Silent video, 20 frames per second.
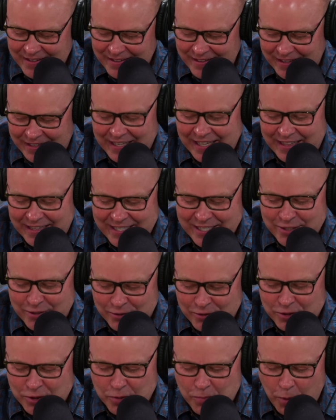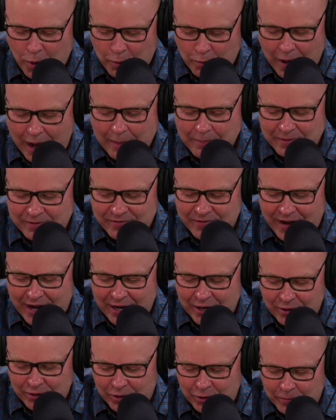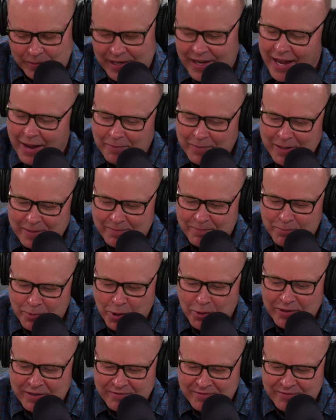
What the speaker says: Again, these are two more rapid fire a little bit. How many broken